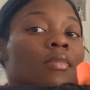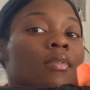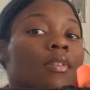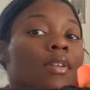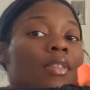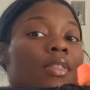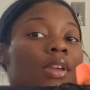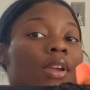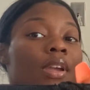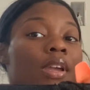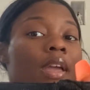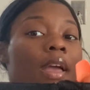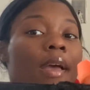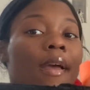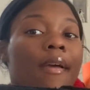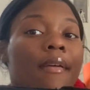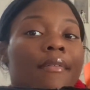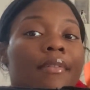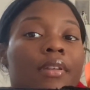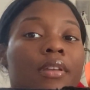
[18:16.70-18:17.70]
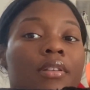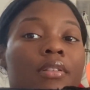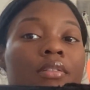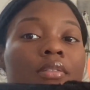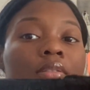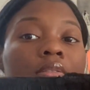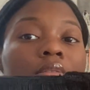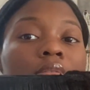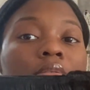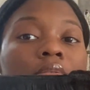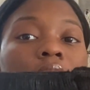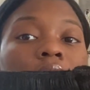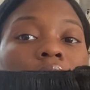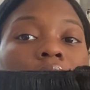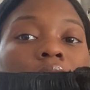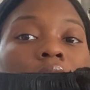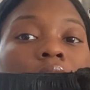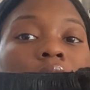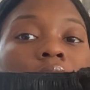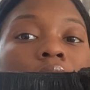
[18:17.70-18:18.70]
there you have it.
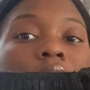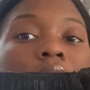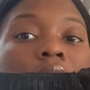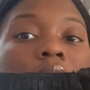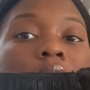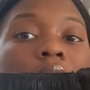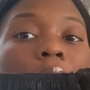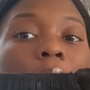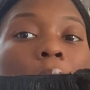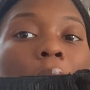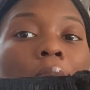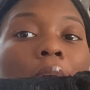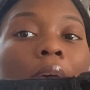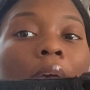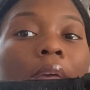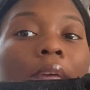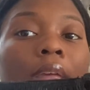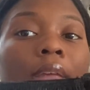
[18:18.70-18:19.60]
Okay.